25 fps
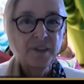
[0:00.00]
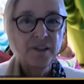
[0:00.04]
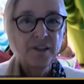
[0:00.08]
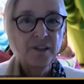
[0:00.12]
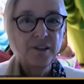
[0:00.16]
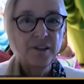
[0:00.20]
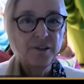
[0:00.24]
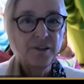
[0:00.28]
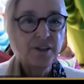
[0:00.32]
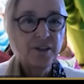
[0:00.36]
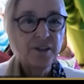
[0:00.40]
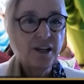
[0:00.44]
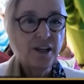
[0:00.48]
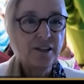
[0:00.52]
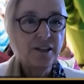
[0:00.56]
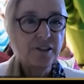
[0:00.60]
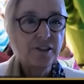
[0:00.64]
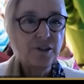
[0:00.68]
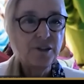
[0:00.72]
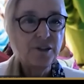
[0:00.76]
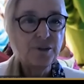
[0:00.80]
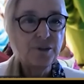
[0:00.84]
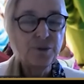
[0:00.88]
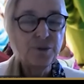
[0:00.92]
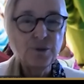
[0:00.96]
You
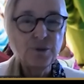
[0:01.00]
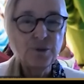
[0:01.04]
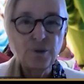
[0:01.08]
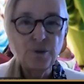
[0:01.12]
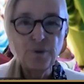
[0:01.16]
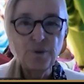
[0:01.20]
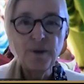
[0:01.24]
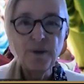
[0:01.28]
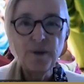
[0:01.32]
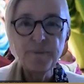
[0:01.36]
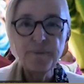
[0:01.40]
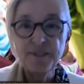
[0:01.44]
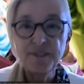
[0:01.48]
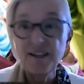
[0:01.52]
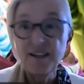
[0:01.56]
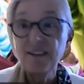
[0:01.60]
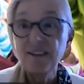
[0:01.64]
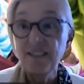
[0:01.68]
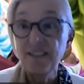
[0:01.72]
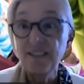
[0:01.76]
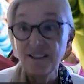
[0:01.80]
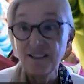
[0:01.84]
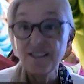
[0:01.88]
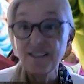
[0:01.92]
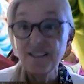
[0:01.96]
can go to the
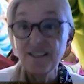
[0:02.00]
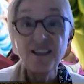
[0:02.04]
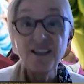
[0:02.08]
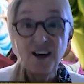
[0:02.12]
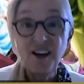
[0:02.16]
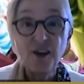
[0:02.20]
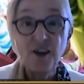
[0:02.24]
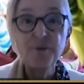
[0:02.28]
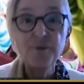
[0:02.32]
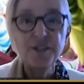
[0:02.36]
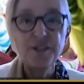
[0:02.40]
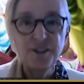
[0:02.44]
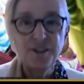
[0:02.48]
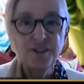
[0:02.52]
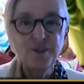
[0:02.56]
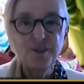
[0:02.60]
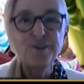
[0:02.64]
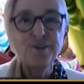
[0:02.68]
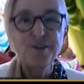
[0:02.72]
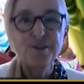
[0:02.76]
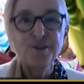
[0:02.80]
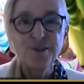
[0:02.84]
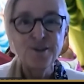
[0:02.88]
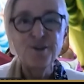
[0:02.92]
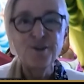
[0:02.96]
website and see how it
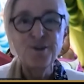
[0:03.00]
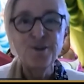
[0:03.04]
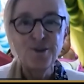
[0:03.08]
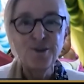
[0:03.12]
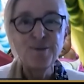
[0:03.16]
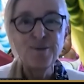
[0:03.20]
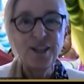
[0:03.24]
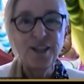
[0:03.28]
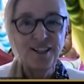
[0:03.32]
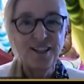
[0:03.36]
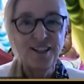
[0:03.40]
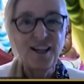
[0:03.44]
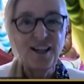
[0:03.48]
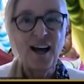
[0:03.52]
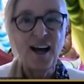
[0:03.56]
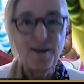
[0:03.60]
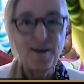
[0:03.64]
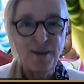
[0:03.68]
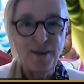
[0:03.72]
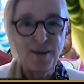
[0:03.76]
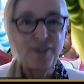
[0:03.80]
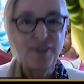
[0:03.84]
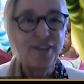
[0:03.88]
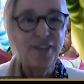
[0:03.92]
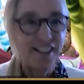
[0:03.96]
looks, Oromé and
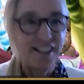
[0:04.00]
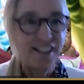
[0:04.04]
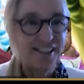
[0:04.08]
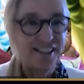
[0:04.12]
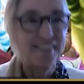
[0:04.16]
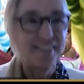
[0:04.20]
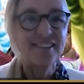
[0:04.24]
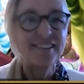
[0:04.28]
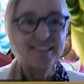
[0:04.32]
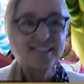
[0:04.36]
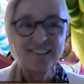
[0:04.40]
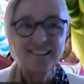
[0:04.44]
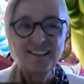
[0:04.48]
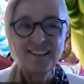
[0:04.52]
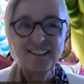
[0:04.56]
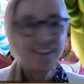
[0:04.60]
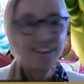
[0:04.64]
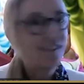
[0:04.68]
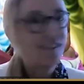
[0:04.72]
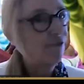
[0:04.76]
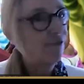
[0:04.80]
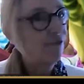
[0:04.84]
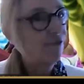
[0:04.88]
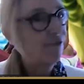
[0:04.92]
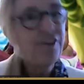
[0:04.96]
Amharic. It's
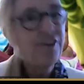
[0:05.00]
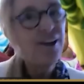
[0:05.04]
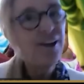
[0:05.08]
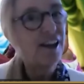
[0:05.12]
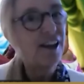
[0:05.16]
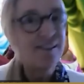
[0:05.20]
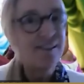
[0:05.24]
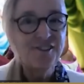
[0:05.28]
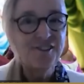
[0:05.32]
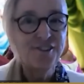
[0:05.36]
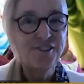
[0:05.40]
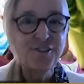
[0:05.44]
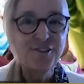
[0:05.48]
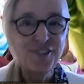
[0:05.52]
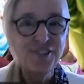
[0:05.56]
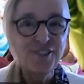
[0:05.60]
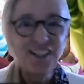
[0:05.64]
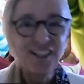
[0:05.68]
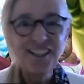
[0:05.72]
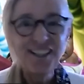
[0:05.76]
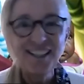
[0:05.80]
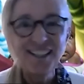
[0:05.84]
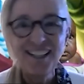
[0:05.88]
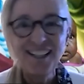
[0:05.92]
very hard to read.